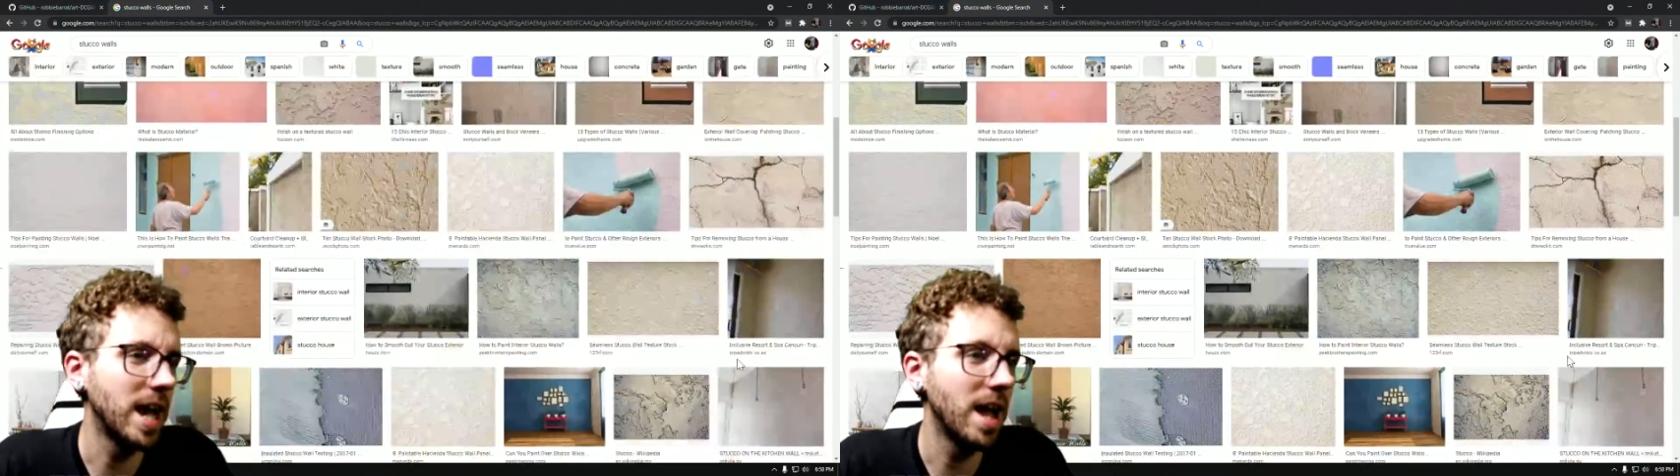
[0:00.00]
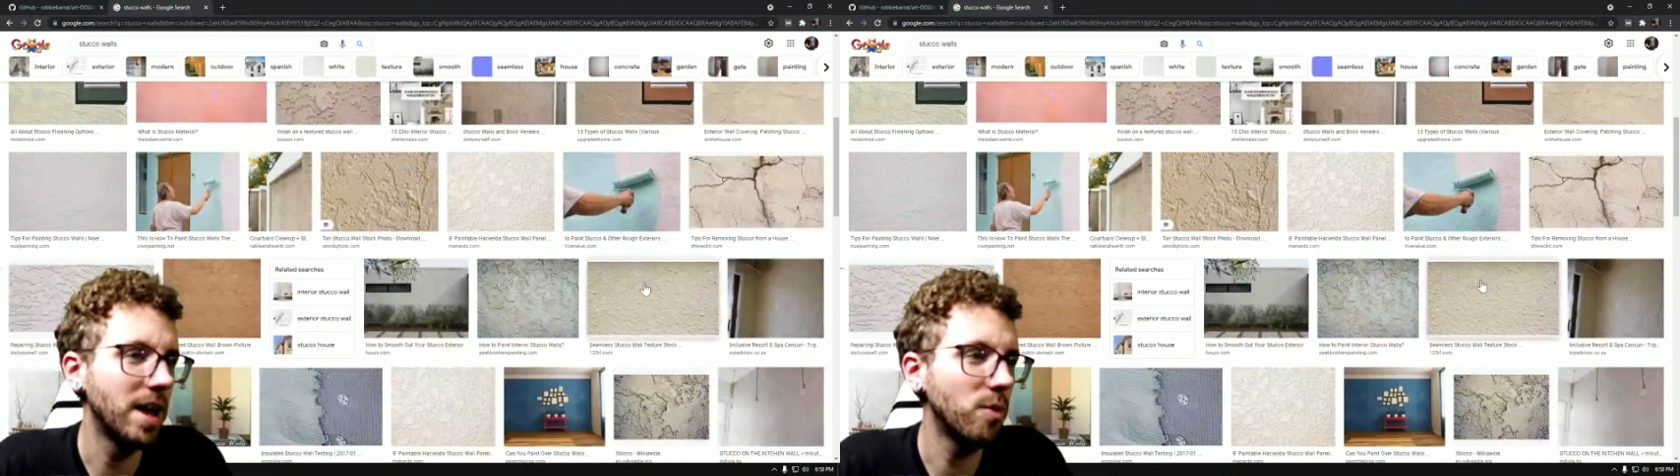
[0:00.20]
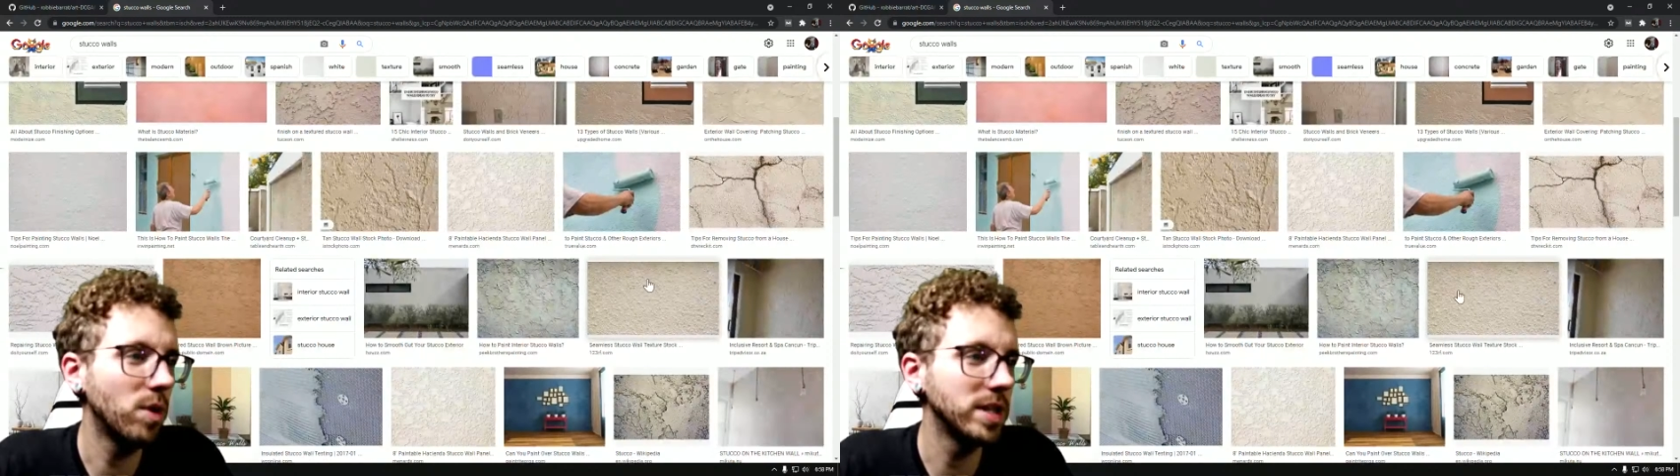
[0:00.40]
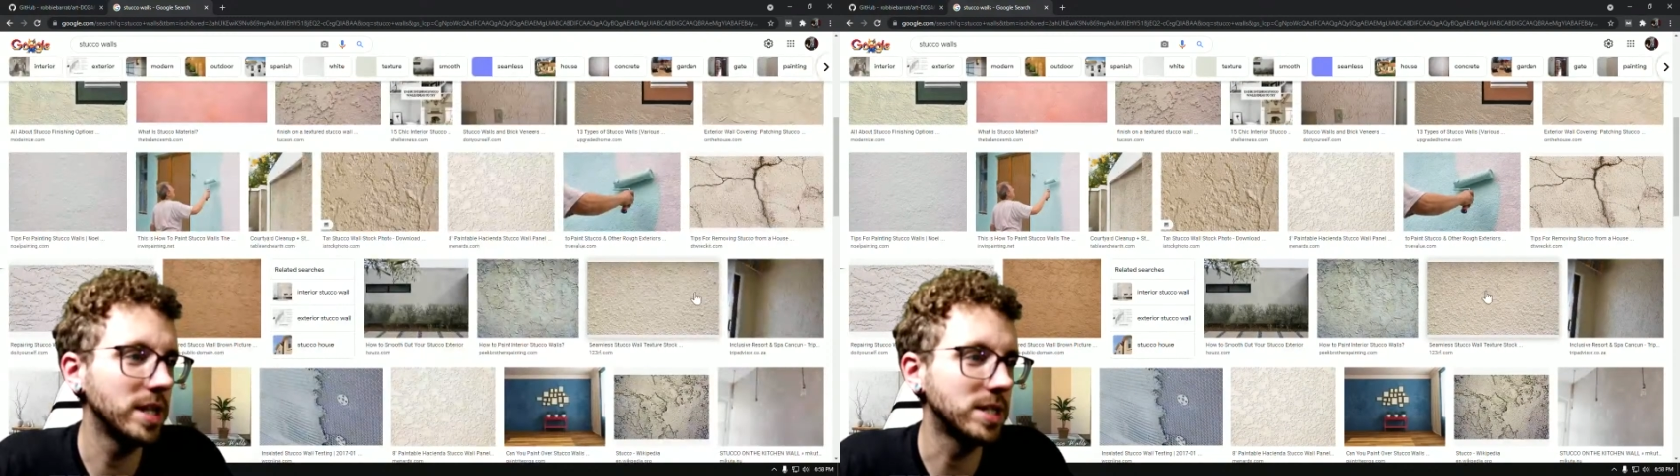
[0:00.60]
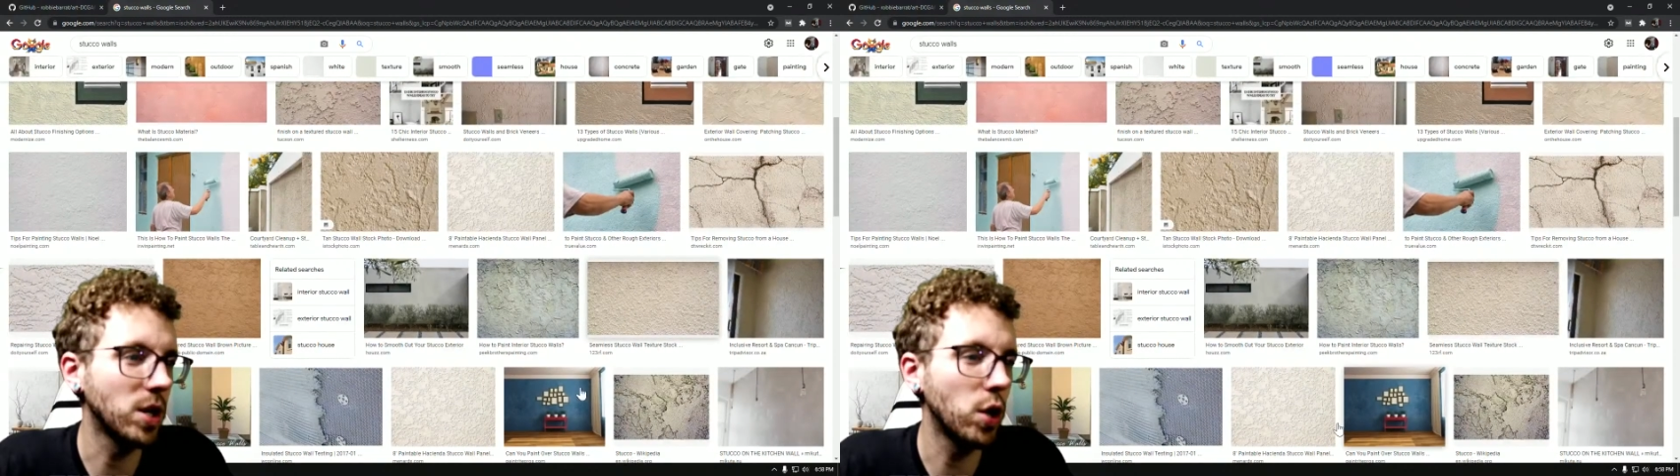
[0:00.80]
I don't want
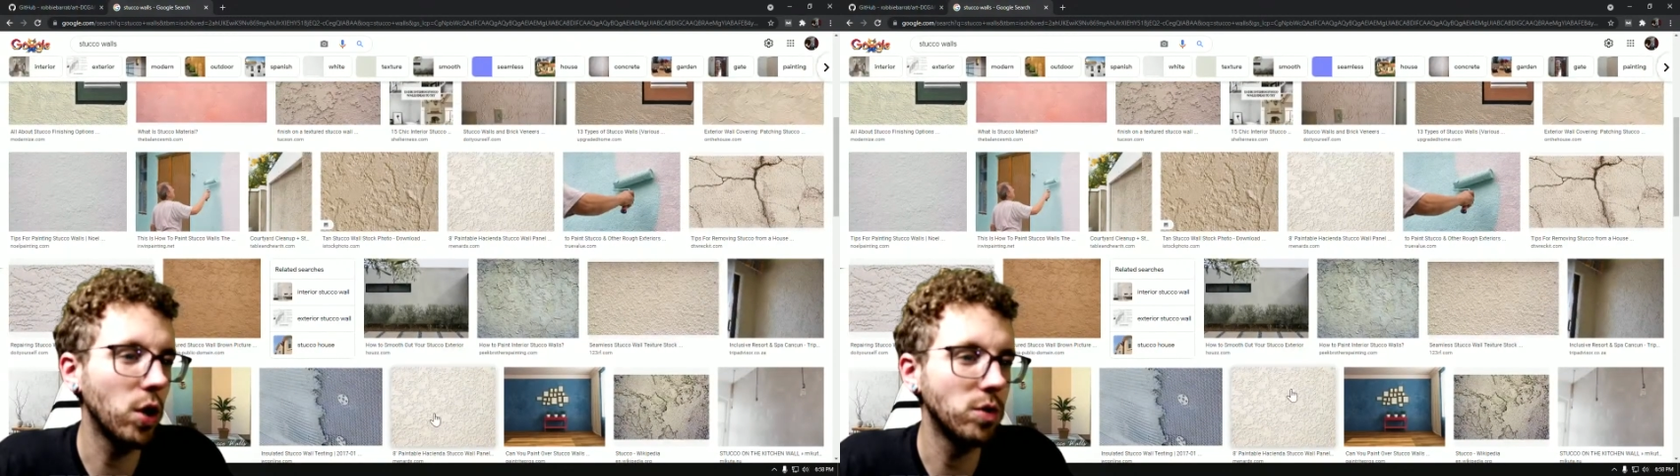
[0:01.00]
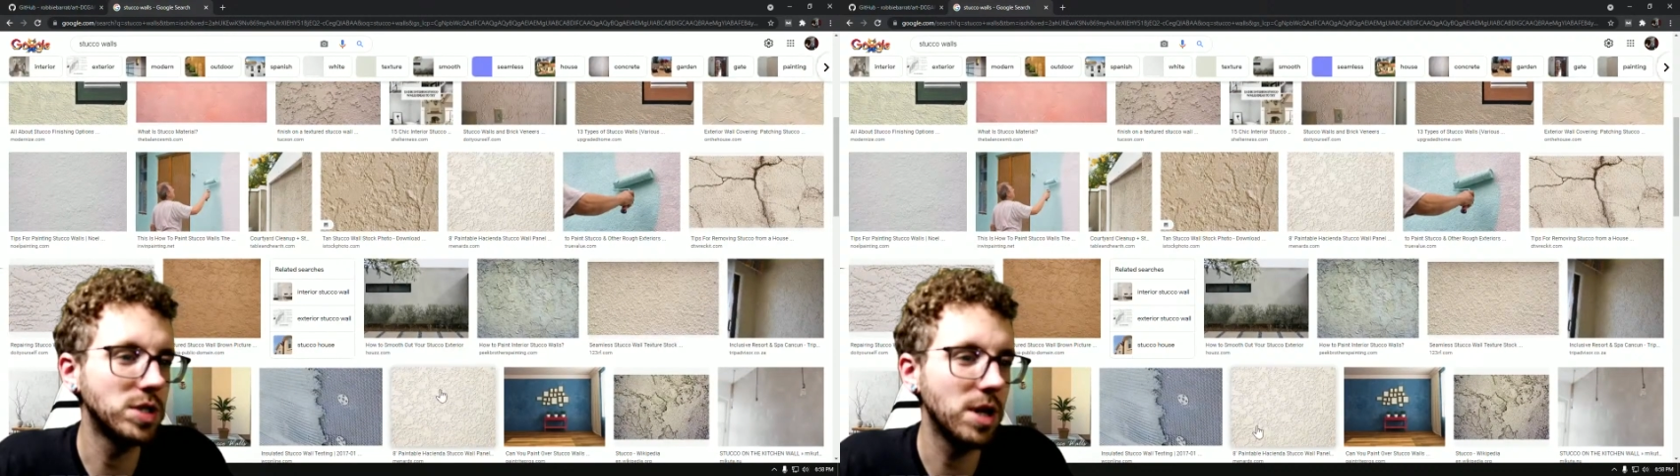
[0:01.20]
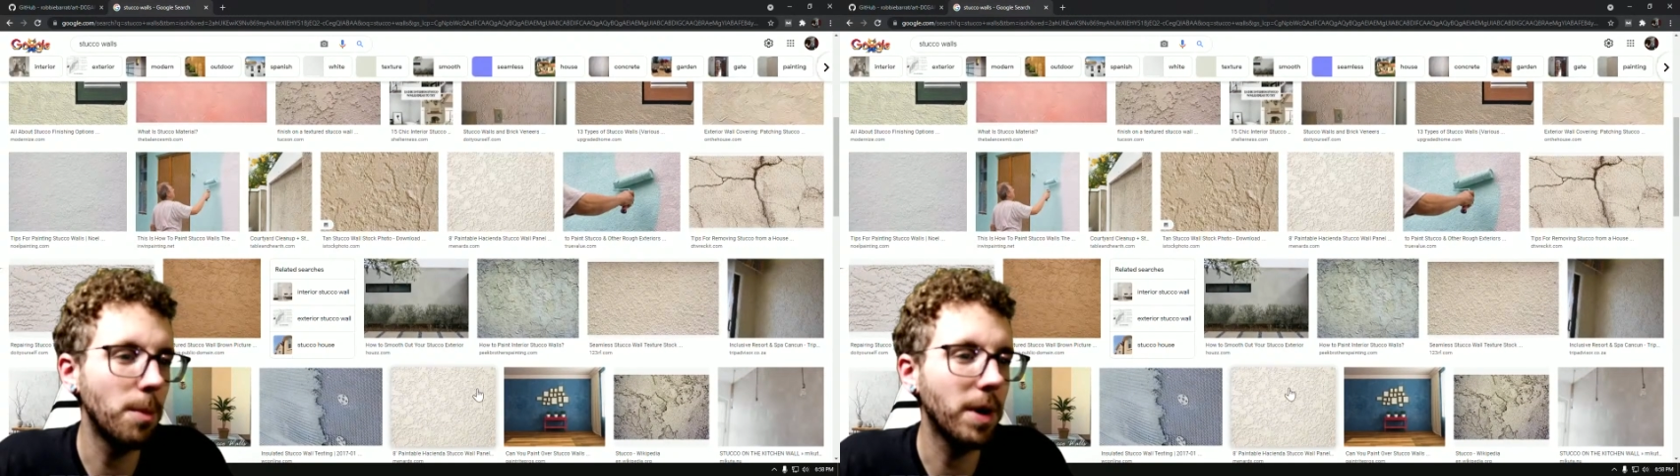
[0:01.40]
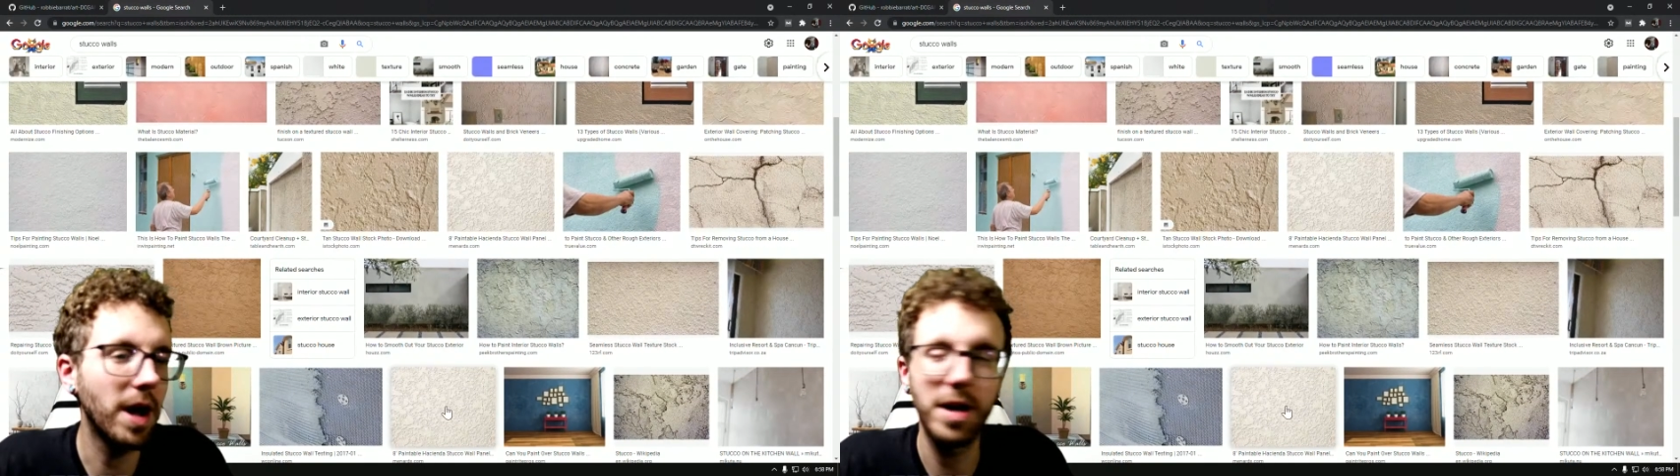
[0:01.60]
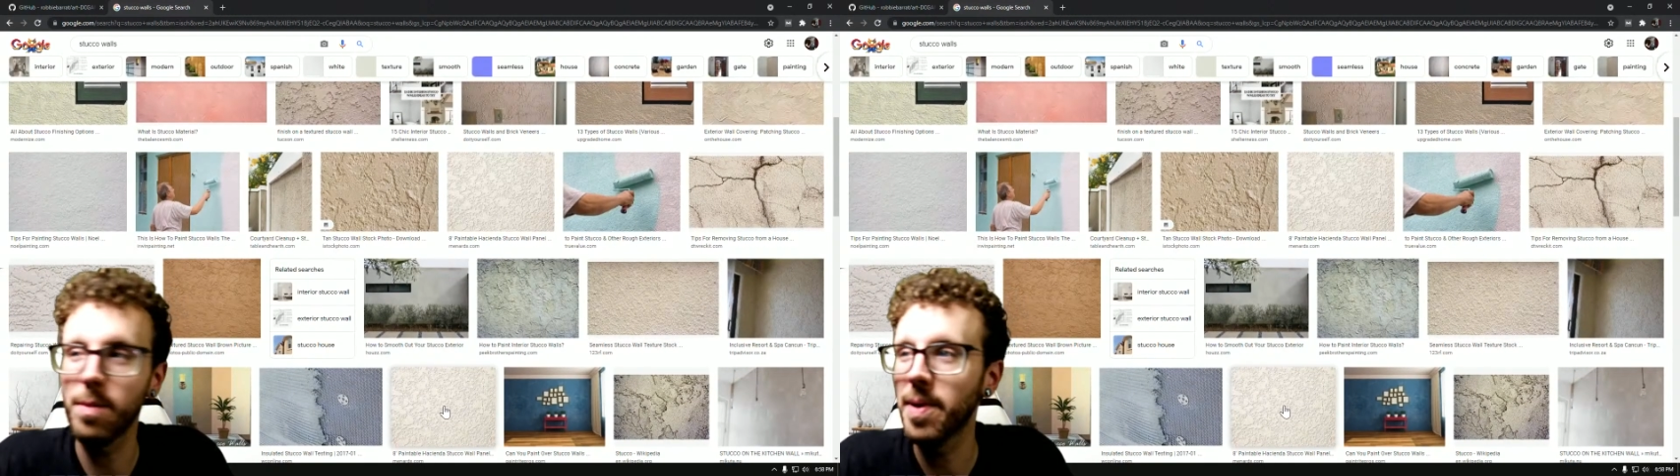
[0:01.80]
this close up
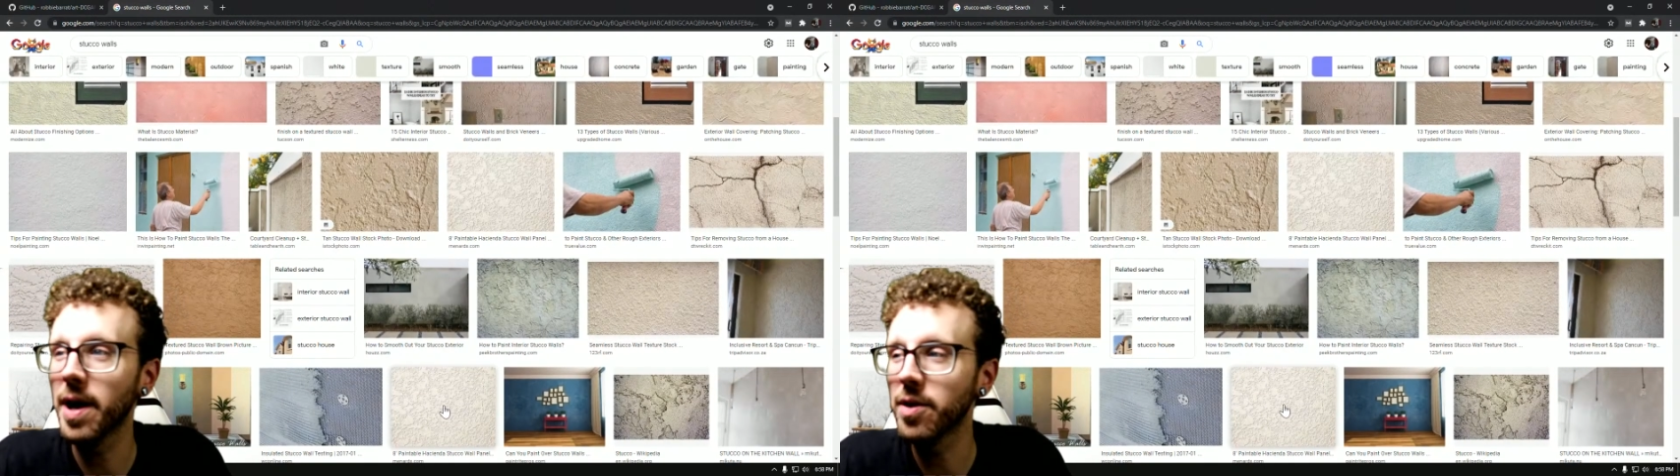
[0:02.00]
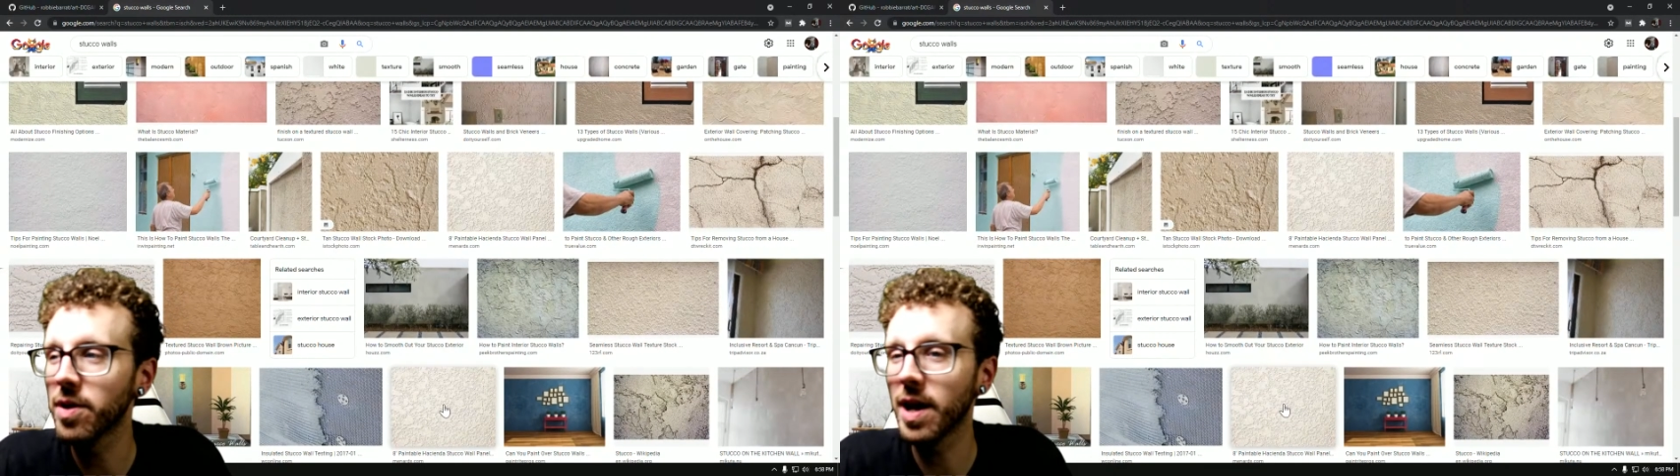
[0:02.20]
kind of pattern.